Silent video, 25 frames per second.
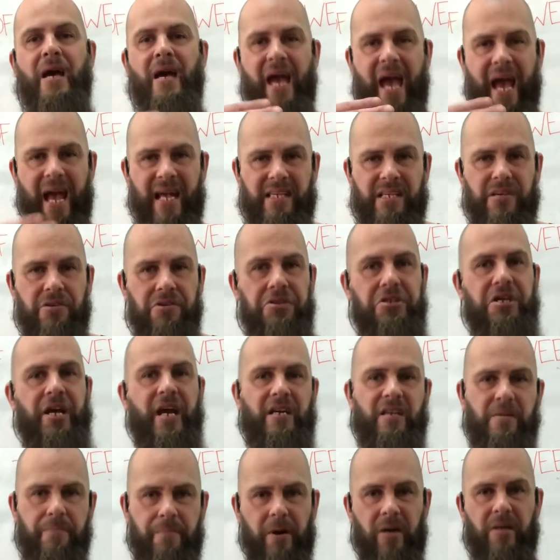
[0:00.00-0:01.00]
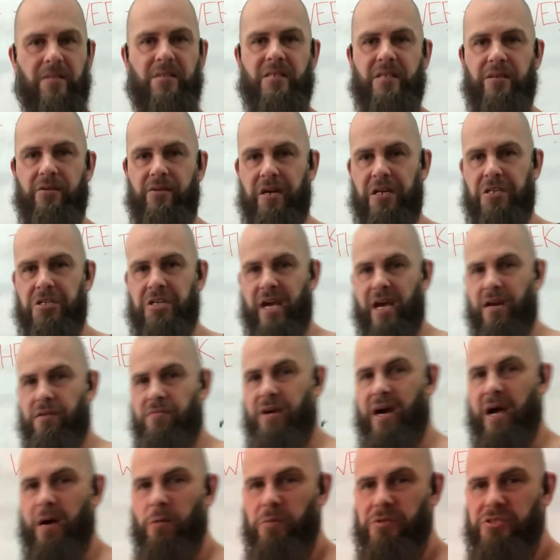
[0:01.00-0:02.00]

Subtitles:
anterior chain to posterior chain, right?